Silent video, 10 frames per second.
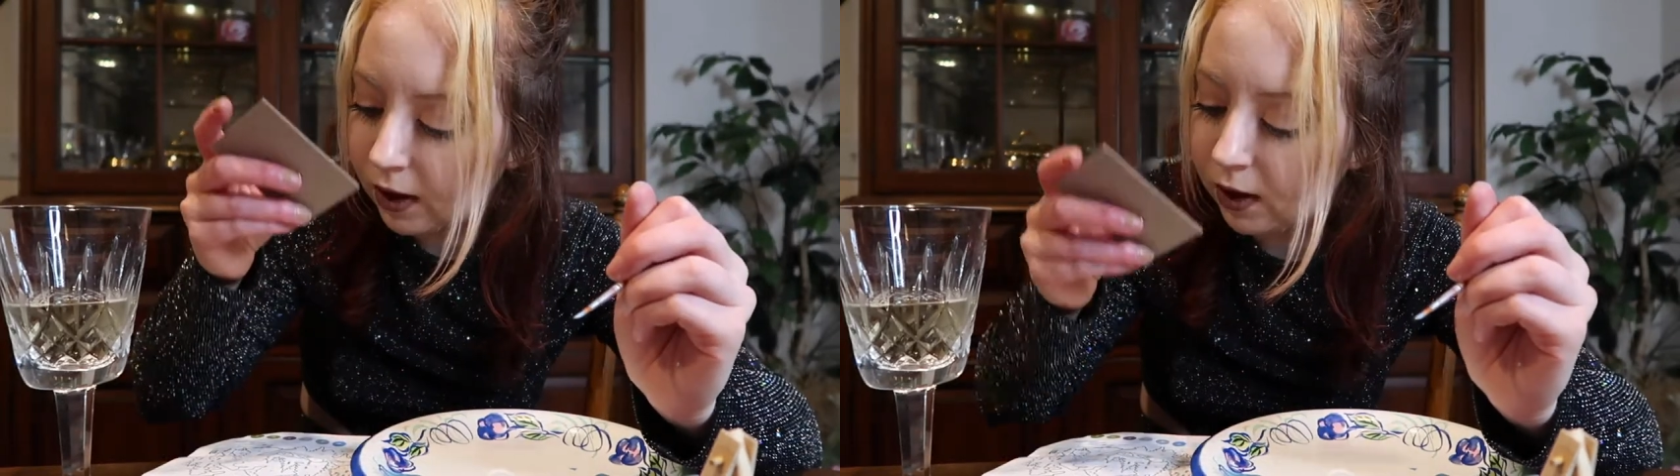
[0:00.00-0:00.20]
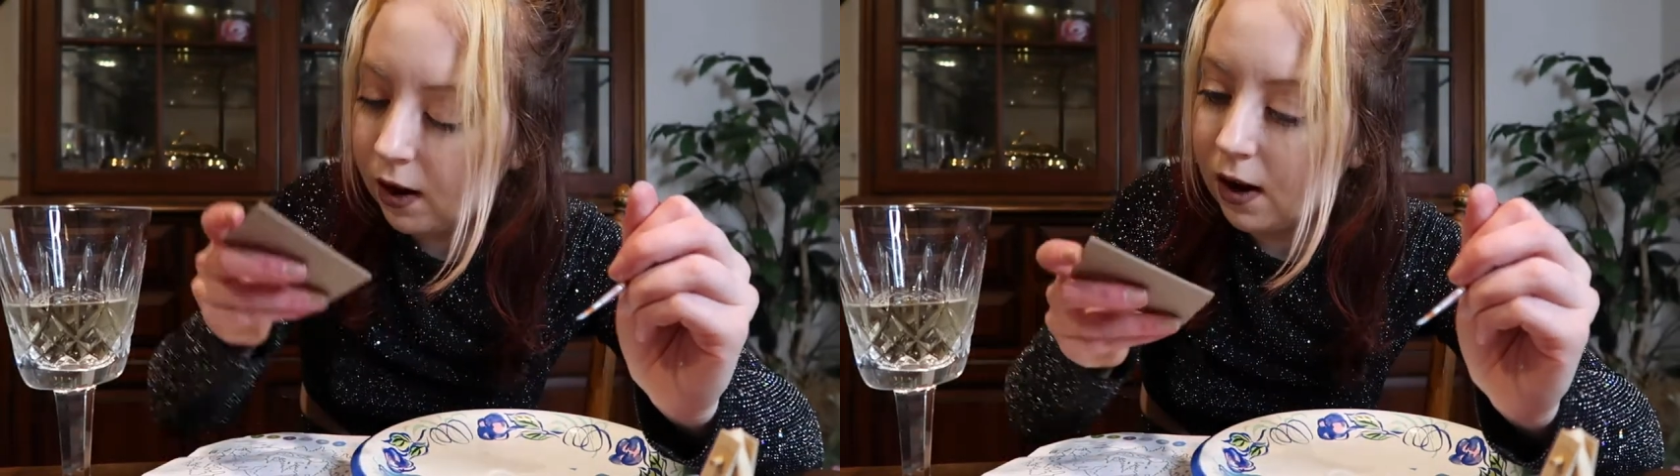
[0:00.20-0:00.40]

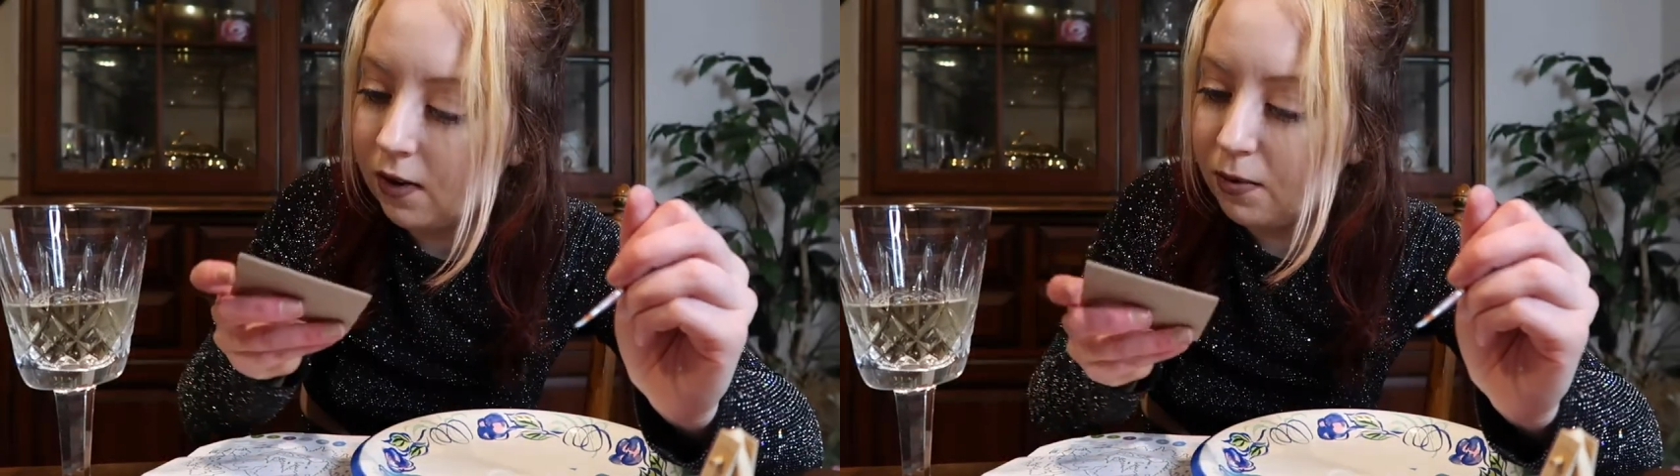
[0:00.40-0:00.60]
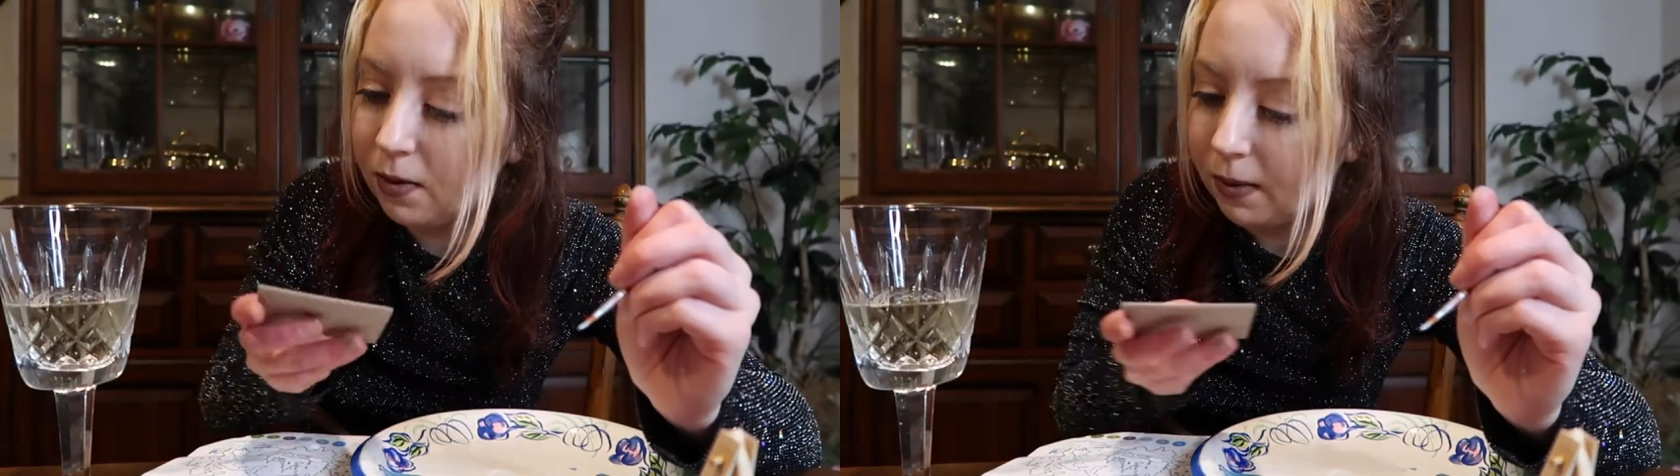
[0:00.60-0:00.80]
I can
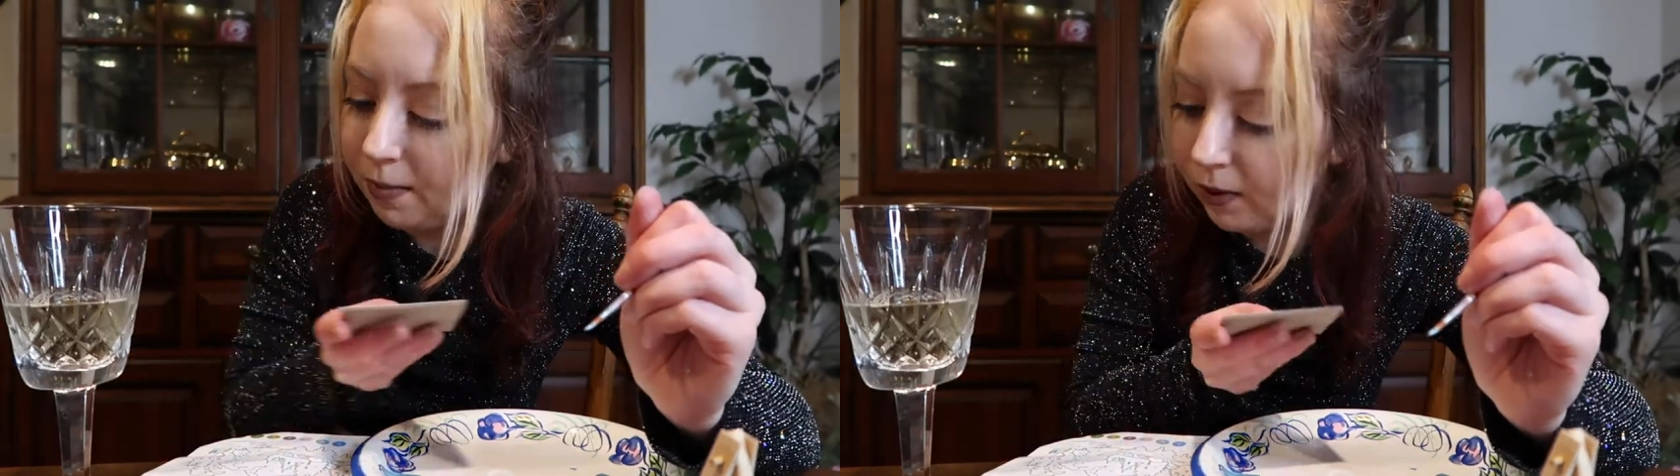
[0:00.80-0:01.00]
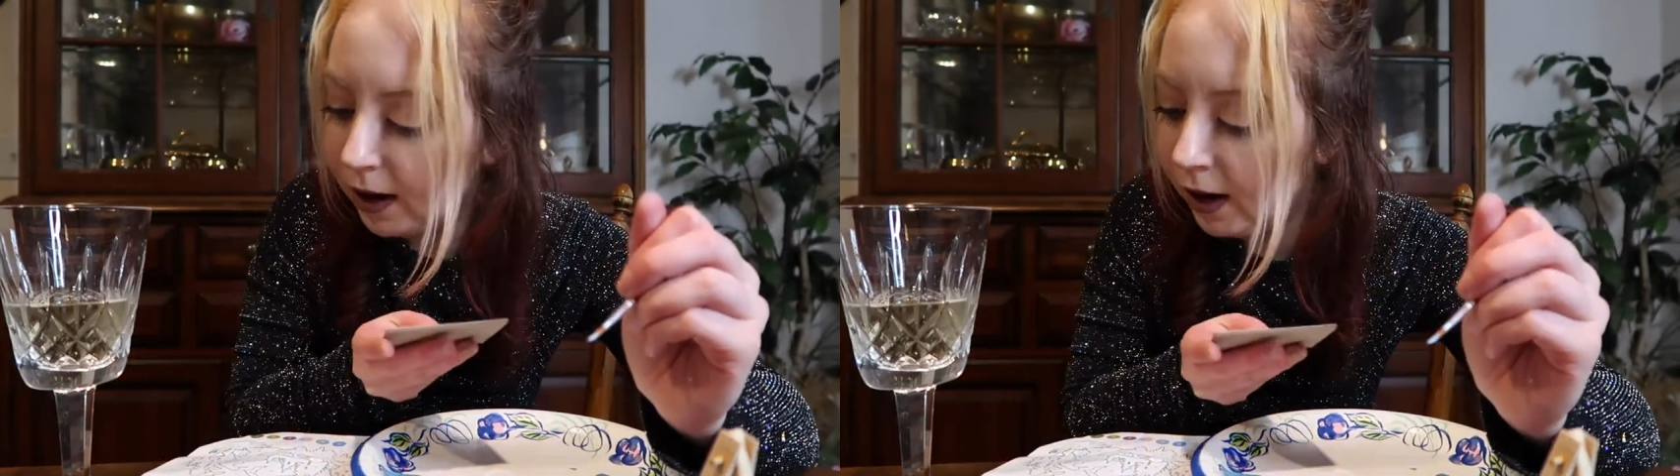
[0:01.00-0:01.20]
kind of put
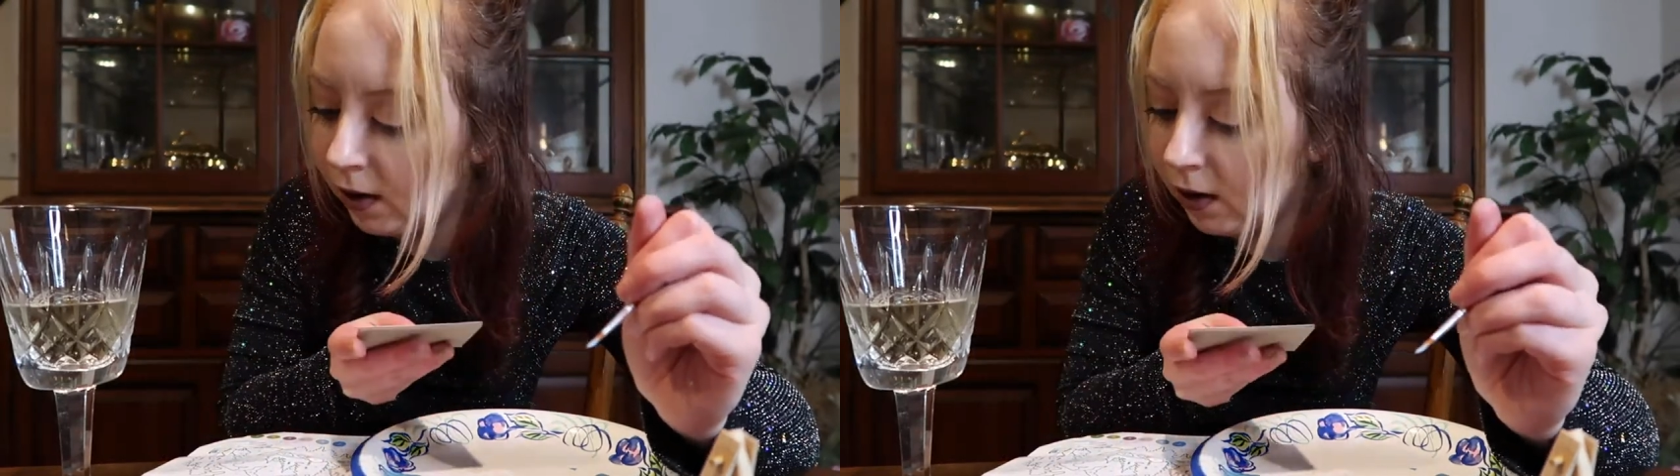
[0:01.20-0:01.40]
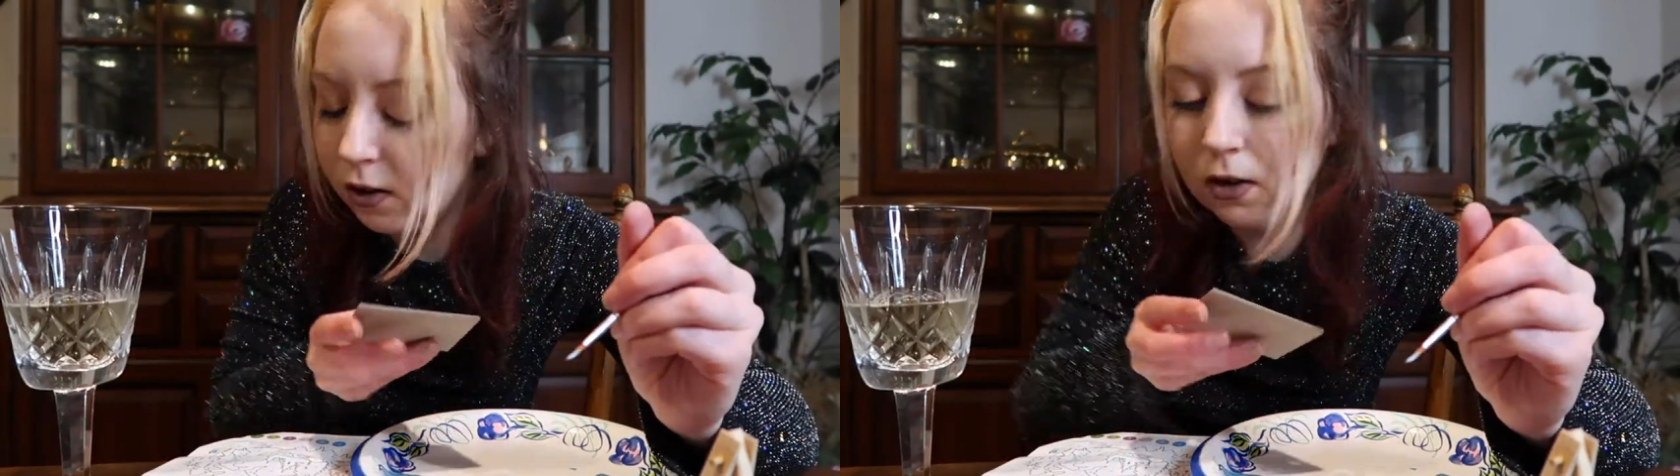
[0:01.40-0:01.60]
my
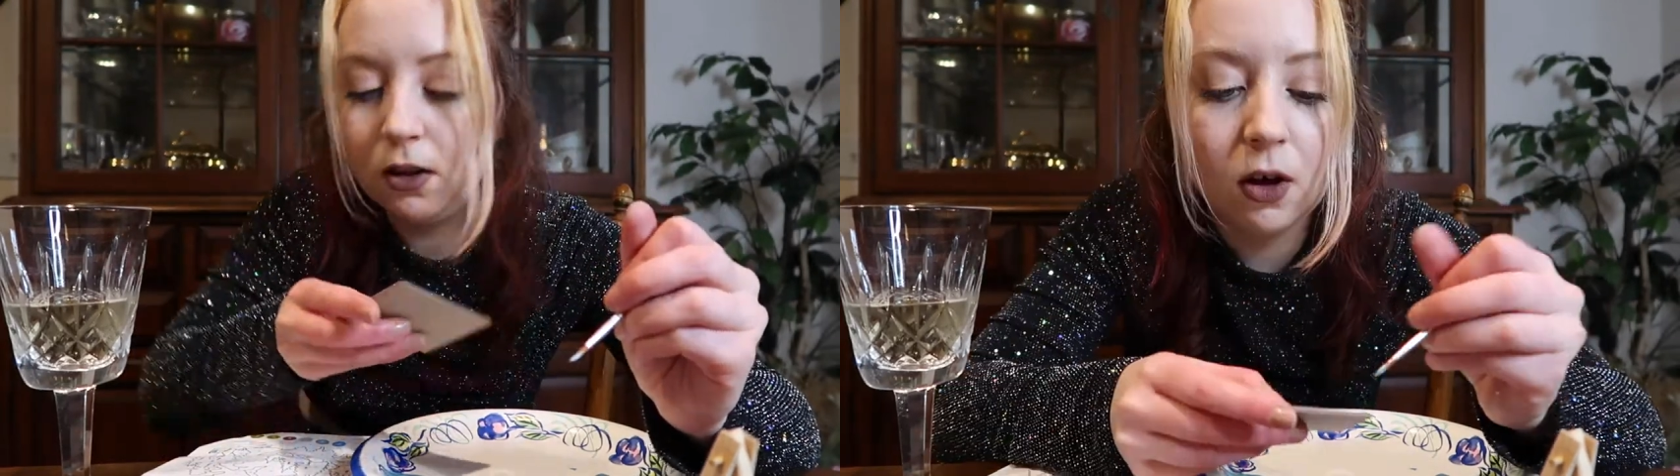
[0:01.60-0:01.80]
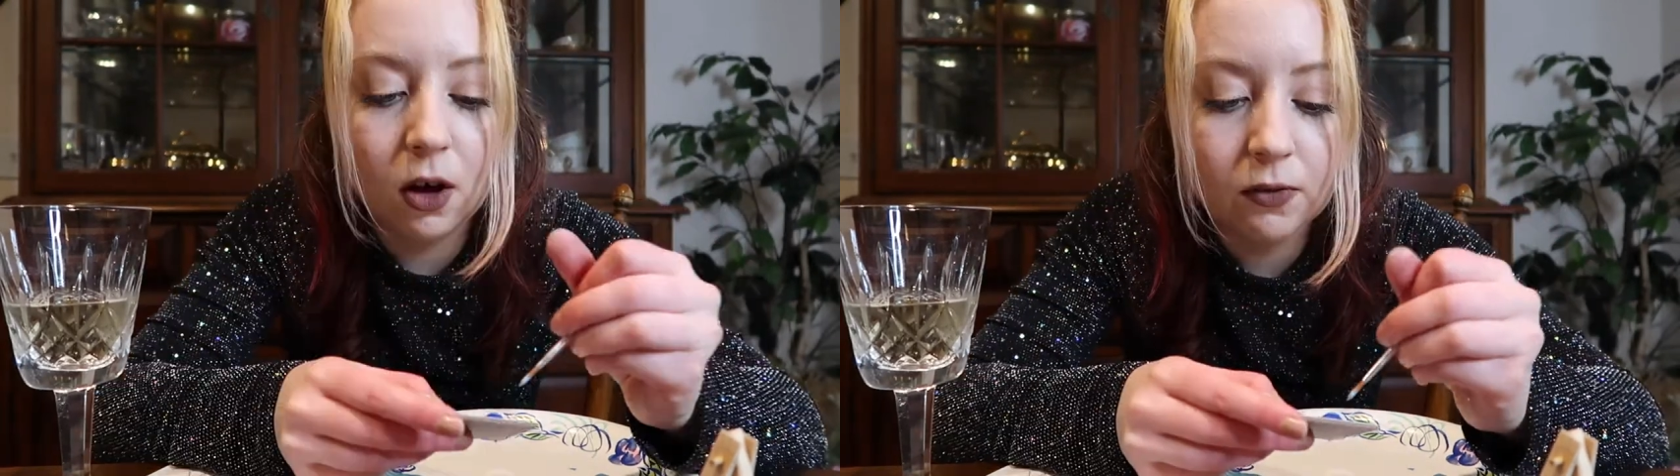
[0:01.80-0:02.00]
brain
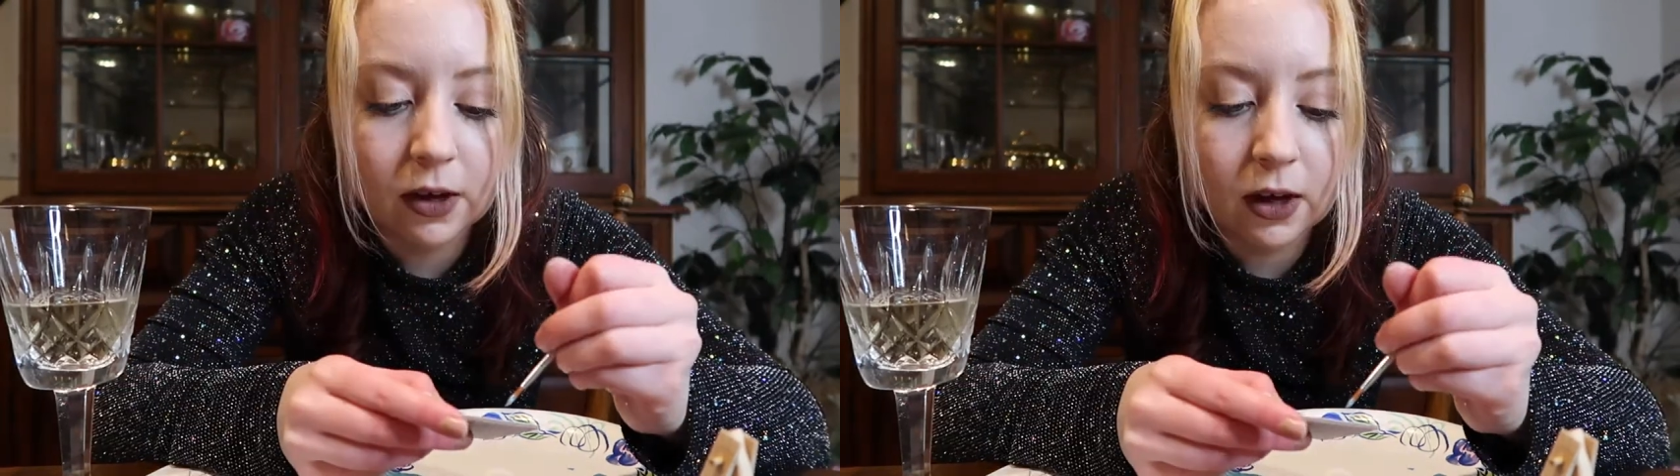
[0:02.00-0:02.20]
on